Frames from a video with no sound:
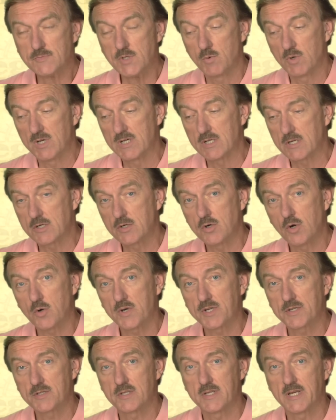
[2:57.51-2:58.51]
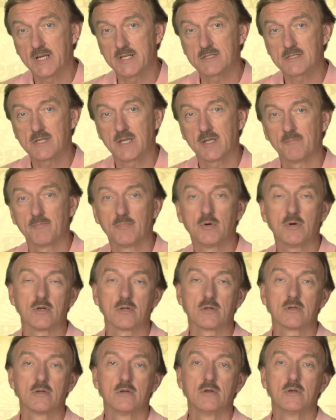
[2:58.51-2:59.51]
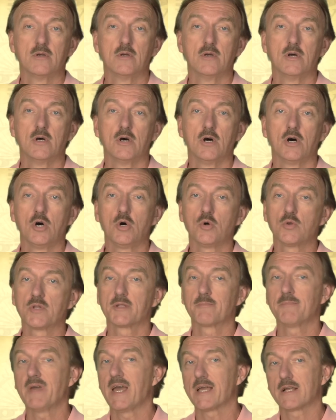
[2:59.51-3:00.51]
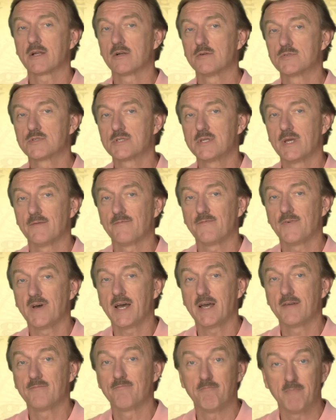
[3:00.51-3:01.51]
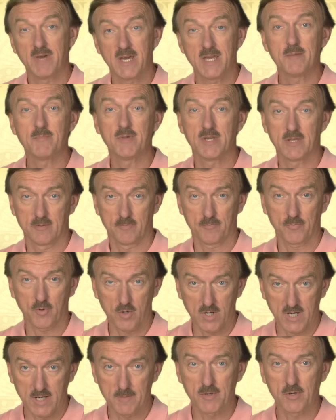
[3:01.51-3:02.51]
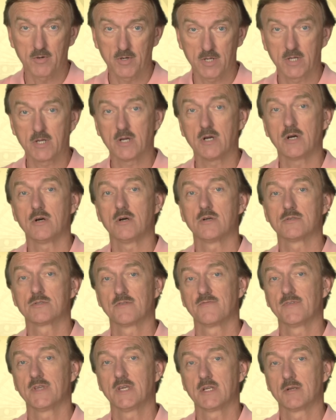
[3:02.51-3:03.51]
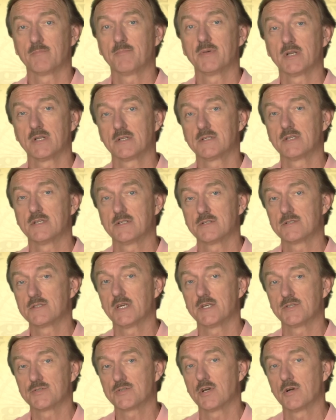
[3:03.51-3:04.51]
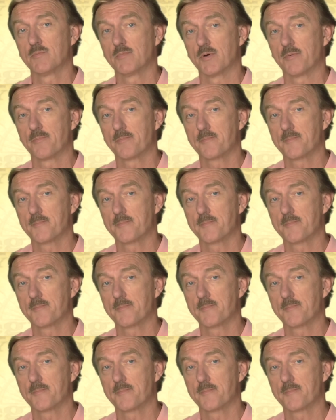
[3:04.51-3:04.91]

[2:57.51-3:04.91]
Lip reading: Well, according to that same book, holding back on step 5 may be the primary cause of the inability to stay sober.